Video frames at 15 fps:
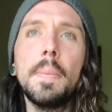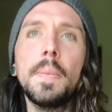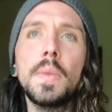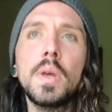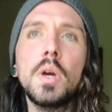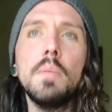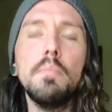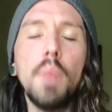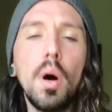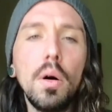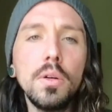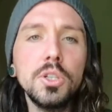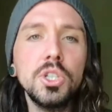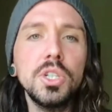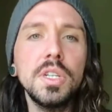
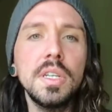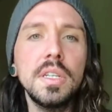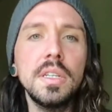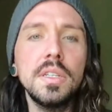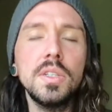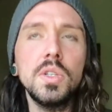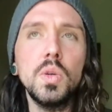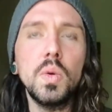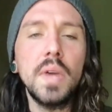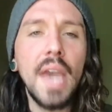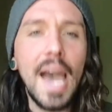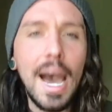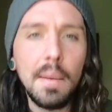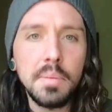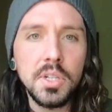compulsion to
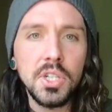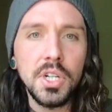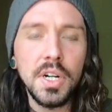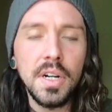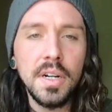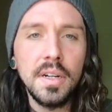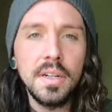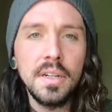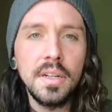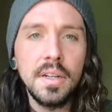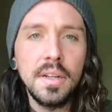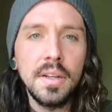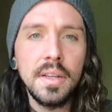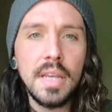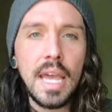capture
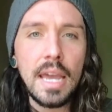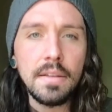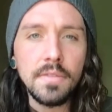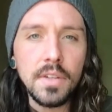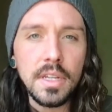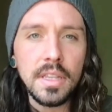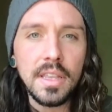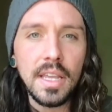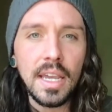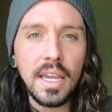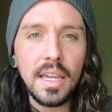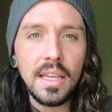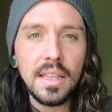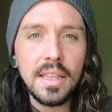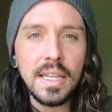
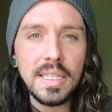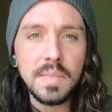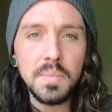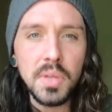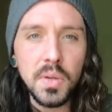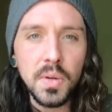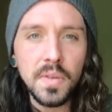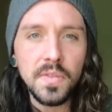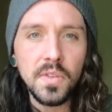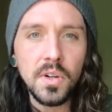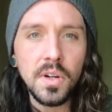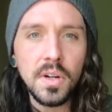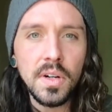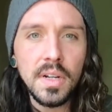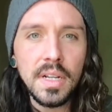everything that's
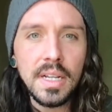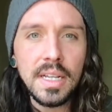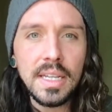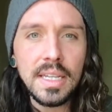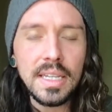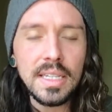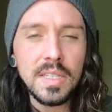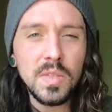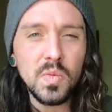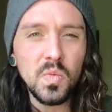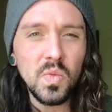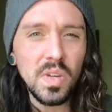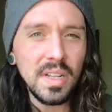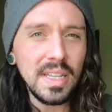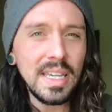beautiful is
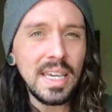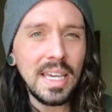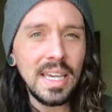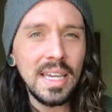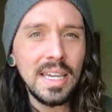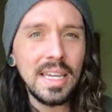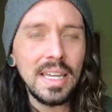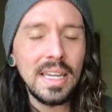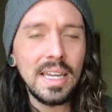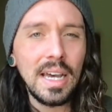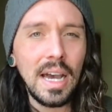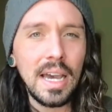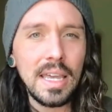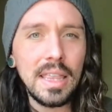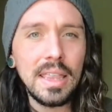really,
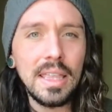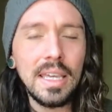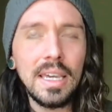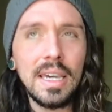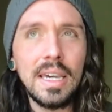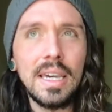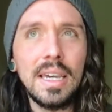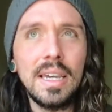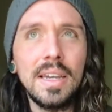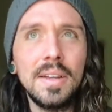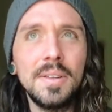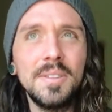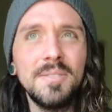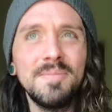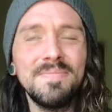I think
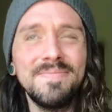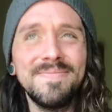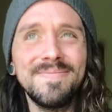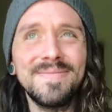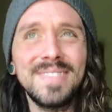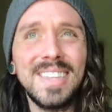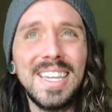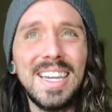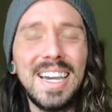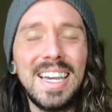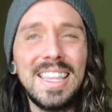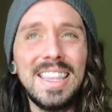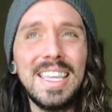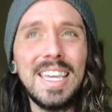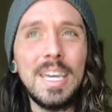
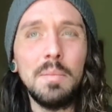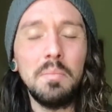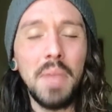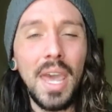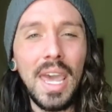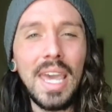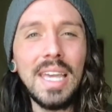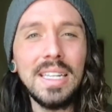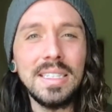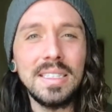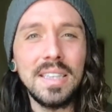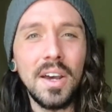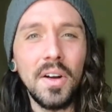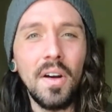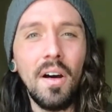it pains
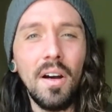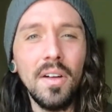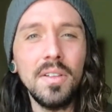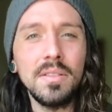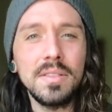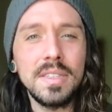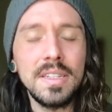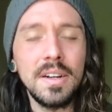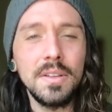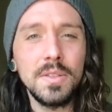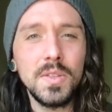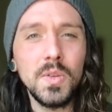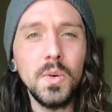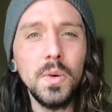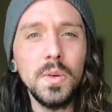our hearts and our
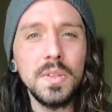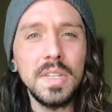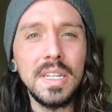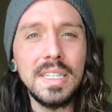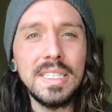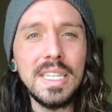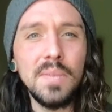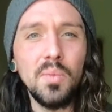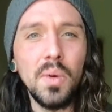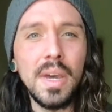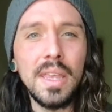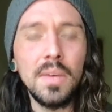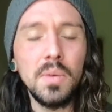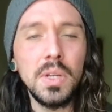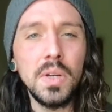souls in a deep way
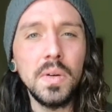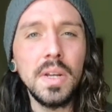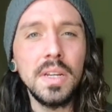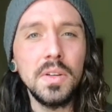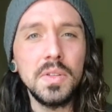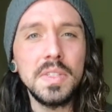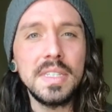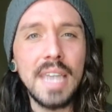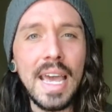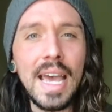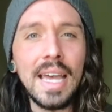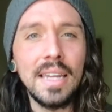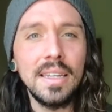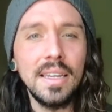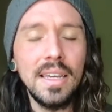that we don't
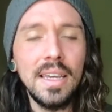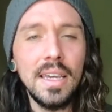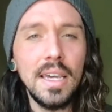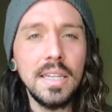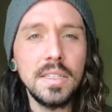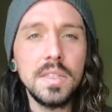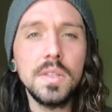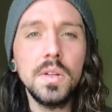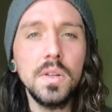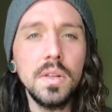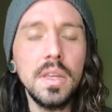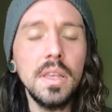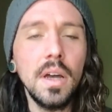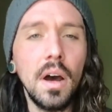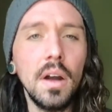understand, and
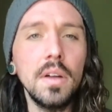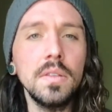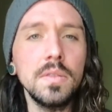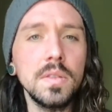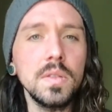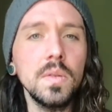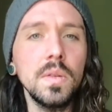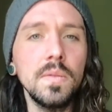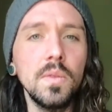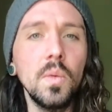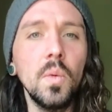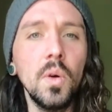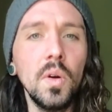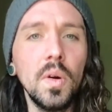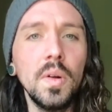certainly the heart and soul of the
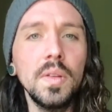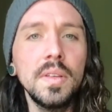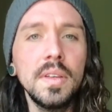world.